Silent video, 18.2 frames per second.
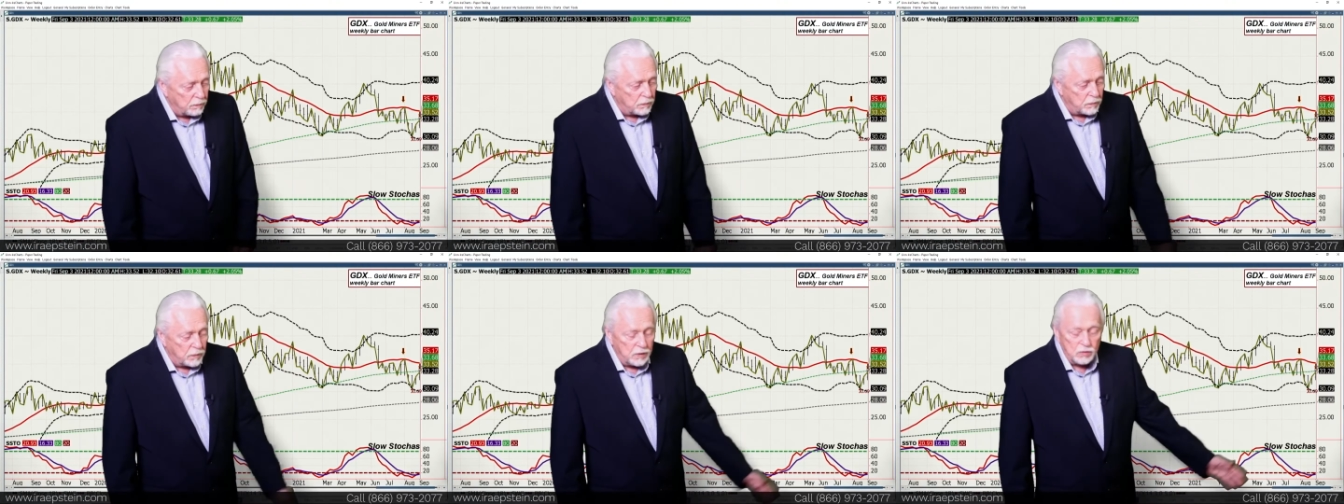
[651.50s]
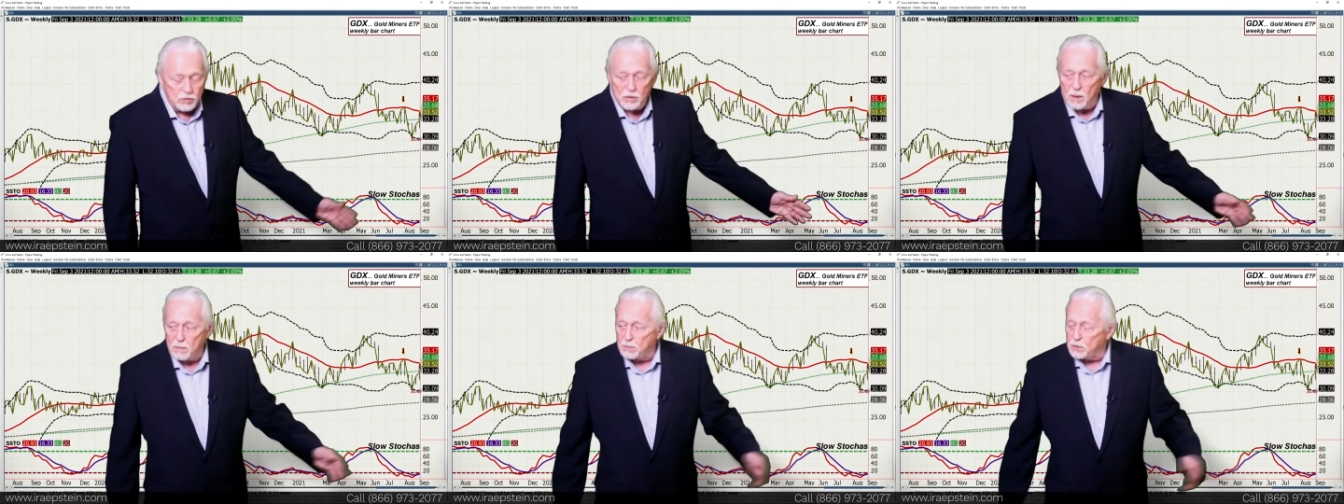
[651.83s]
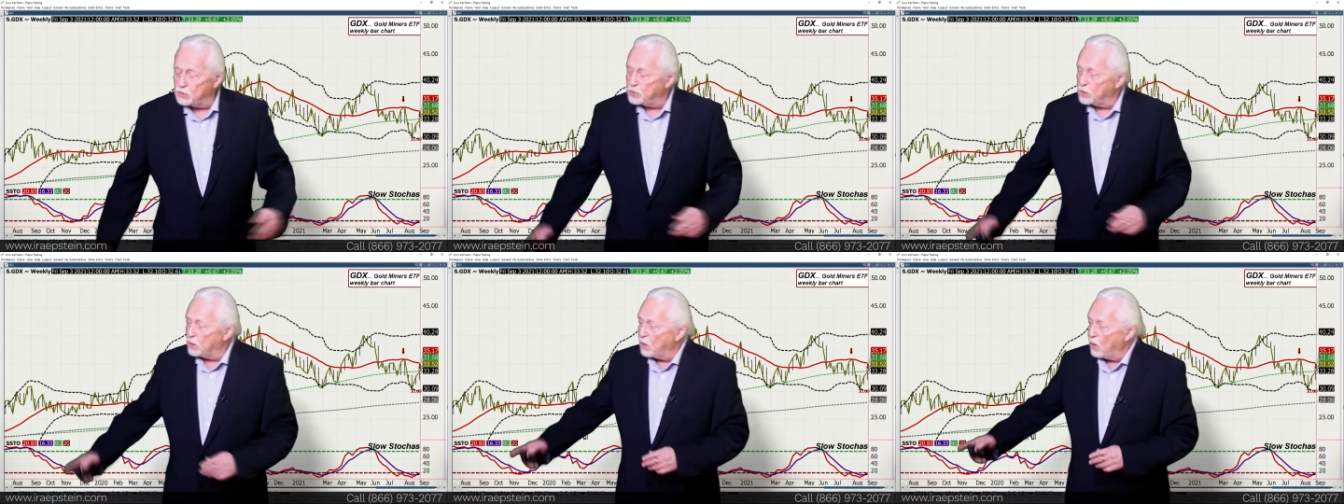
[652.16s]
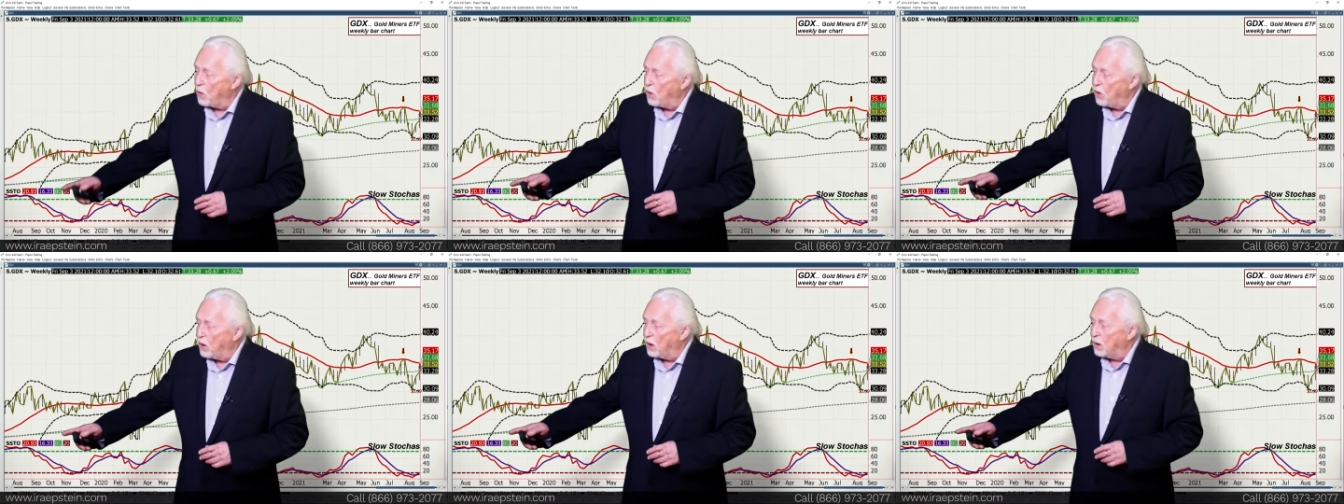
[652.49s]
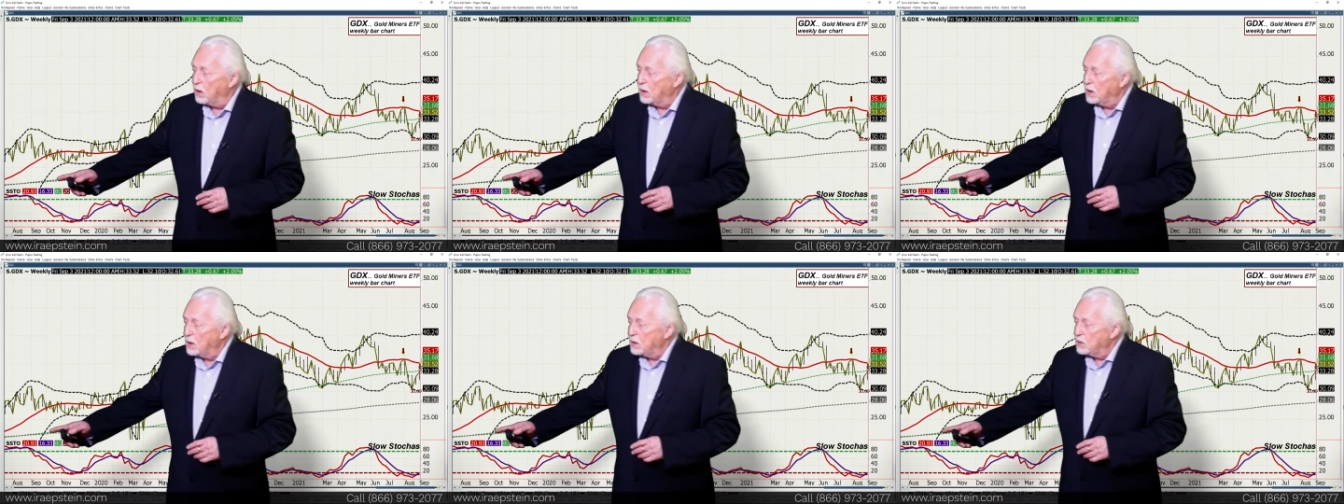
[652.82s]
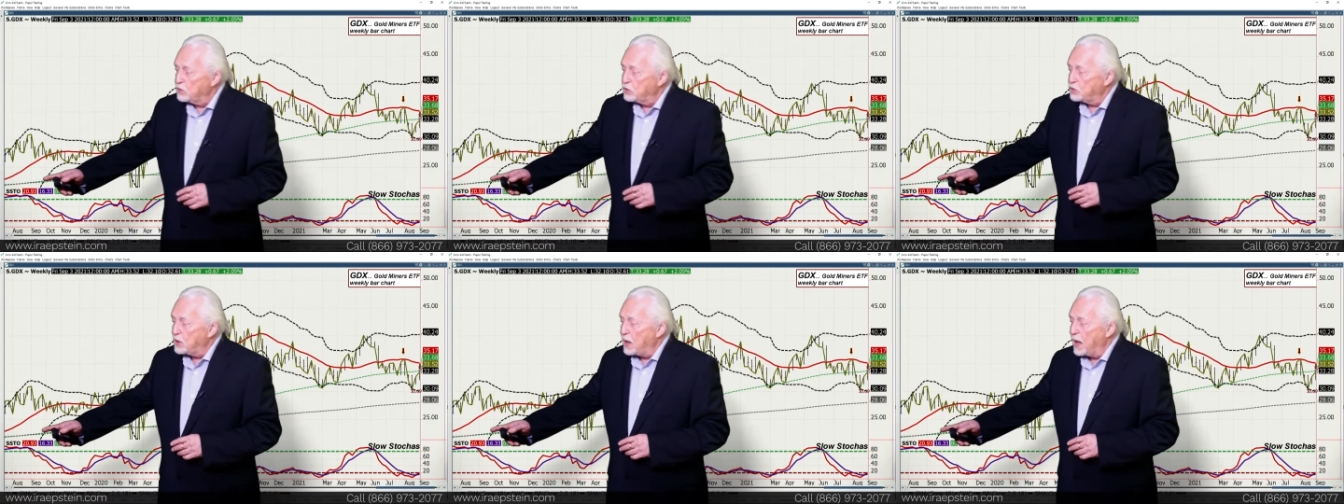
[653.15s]
These numbers are all
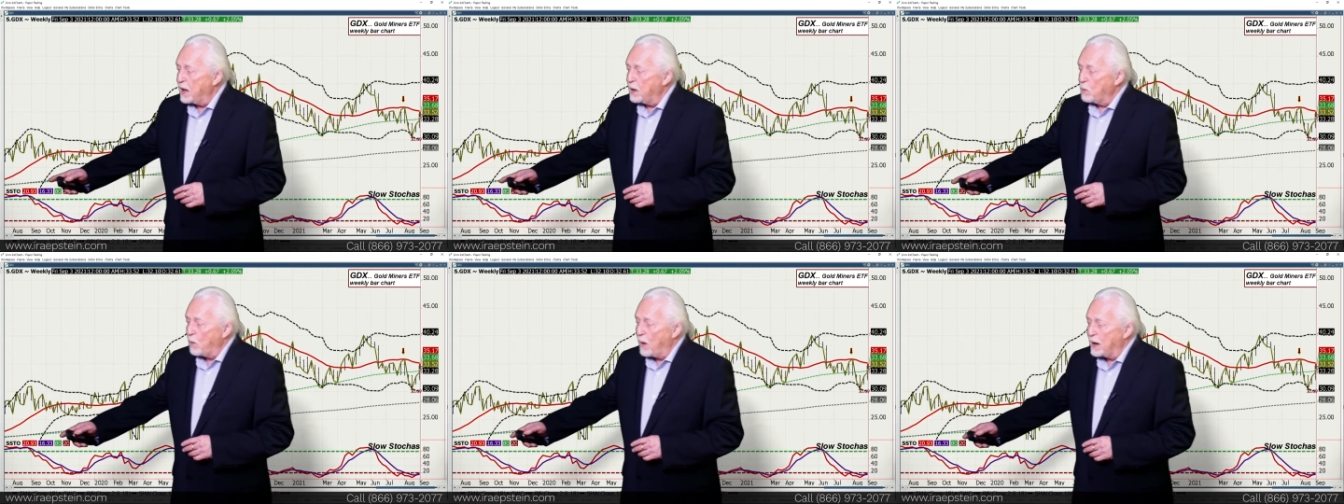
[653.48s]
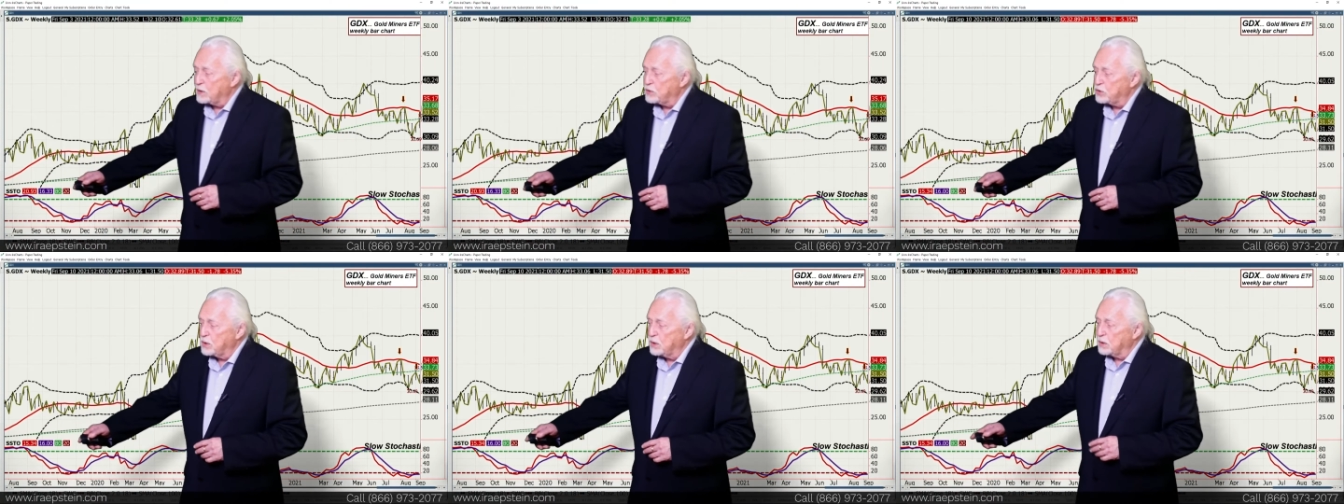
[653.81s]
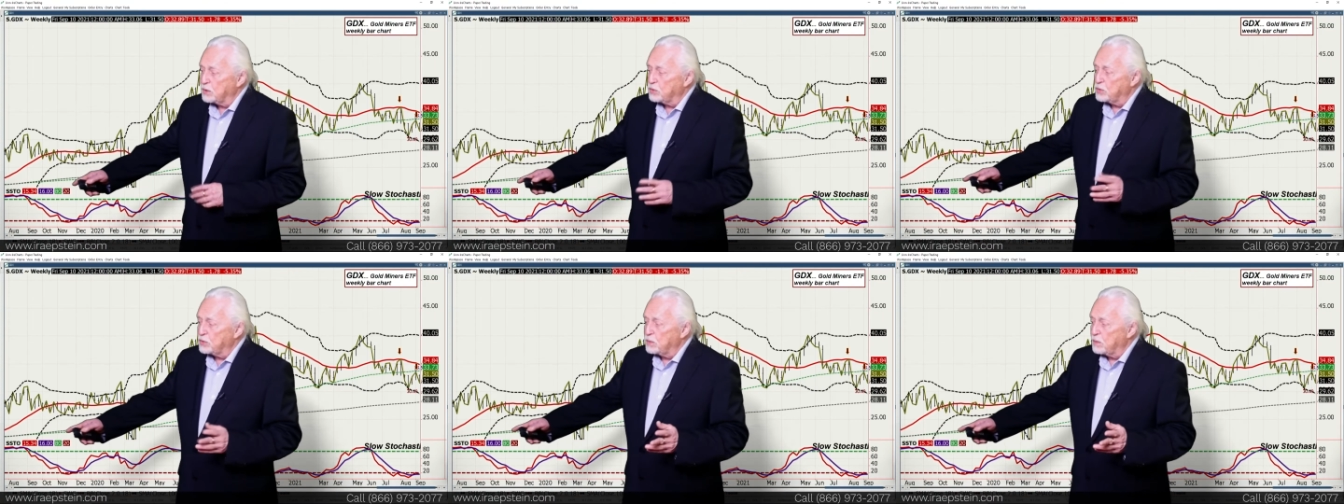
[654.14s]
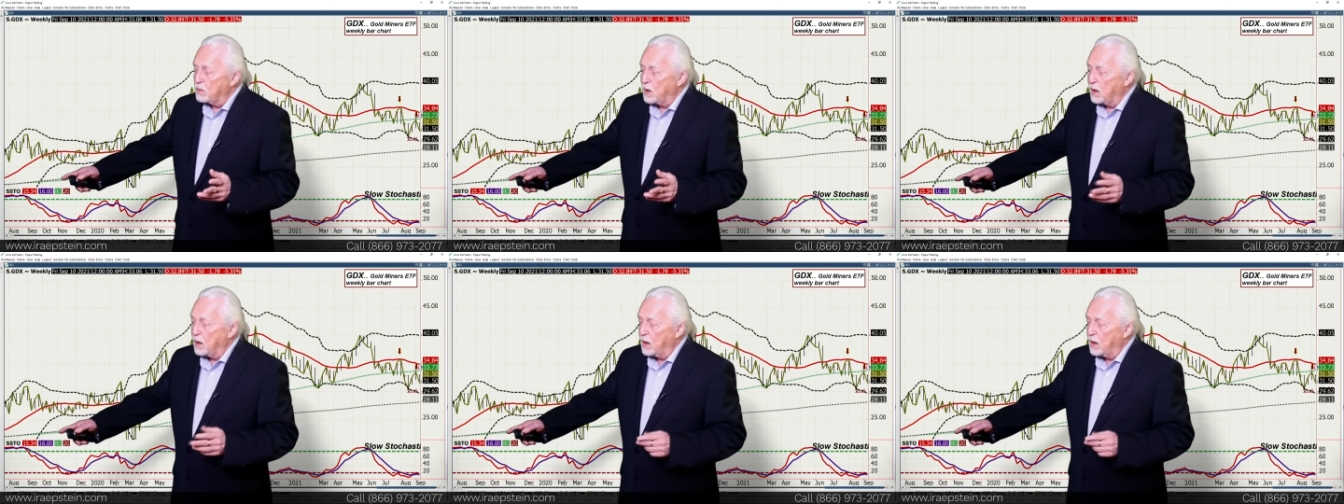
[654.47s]
staying, watch this,